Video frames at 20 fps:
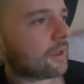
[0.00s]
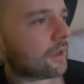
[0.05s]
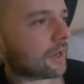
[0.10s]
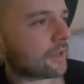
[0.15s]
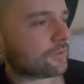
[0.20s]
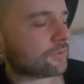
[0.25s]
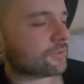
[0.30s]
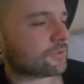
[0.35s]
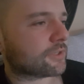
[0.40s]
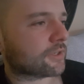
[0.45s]

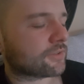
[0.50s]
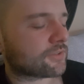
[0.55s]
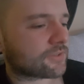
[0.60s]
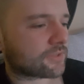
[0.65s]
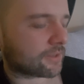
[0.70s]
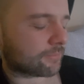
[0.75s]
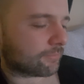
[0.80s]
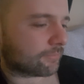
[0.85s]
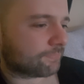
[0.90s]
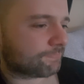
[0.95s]
And you judge
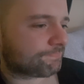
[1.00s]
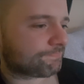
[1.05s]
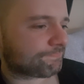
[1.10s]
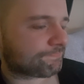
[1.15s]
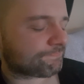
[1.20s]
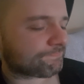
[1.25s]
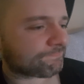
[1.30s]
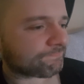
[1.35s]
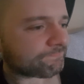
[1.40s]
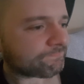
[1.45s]
them,
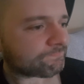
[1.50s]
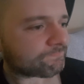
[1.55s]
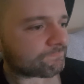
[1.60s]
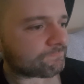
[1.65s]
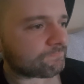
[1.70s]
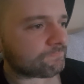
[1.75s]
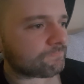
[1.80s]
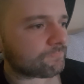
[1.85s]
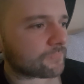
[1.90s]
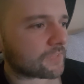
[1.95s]

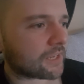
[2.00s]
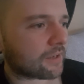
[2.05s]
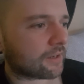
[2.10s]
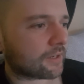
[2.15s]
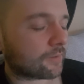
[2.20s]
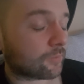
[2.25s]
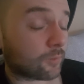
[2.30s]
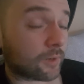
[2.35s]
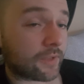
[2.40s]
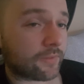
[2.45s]

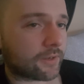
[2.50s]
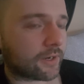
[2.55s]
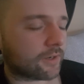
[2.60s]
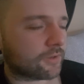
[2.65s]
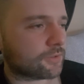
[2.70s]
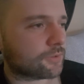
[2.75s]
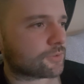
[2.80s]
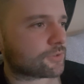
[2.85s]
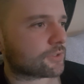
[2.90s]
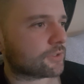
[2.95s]
or rather I
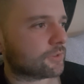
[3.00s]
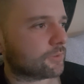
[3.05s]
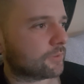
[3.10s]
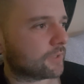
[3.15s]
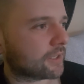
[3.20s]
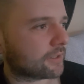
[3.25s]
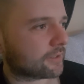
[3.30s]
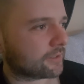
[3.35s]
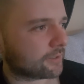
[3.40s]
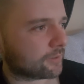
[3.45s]
used to do
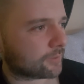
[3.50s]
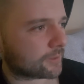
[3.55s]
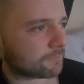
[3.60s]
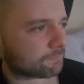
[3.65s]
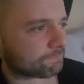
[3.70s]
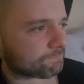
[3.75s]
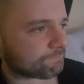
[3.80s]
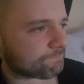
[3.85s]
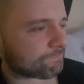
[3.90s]
that anyway.